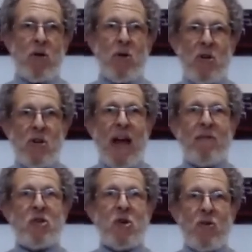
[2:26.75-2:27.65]
you need to have
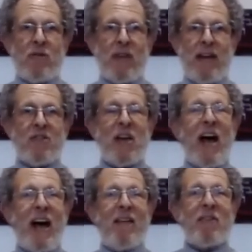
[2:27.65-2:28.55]
certain things
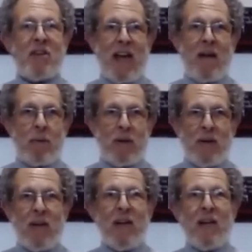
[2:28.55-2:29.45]
on the
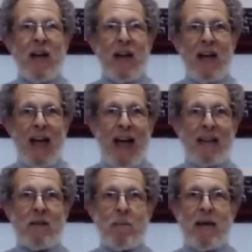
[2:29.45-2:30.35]
table uh,
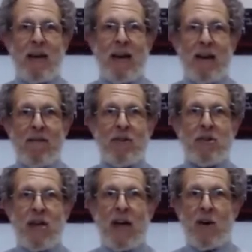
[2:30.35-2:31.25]
at the beginning of the
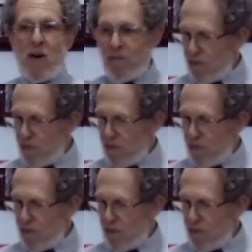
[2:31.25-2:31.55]
Seder.